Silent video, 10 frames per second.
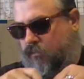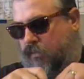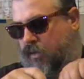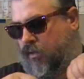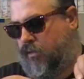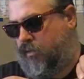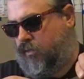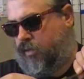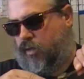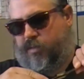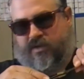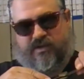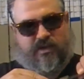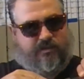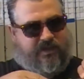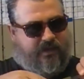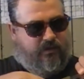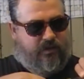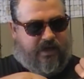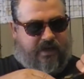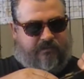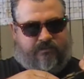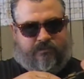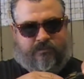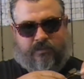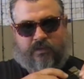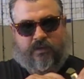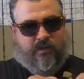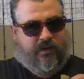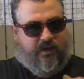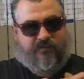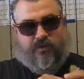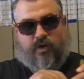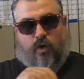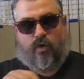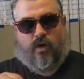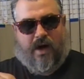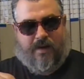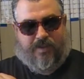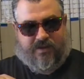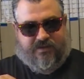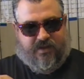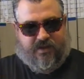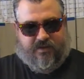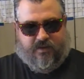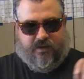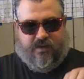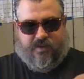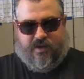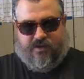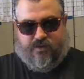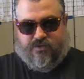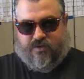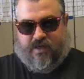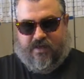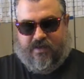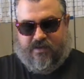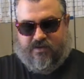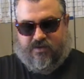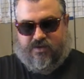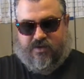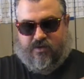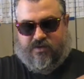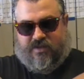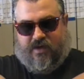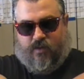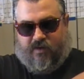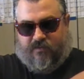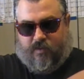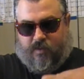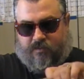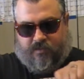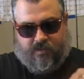I'm going to open these up and take a look at them. If they're total crap, I'll tell you the eBay user ID so that you know to stay away from them.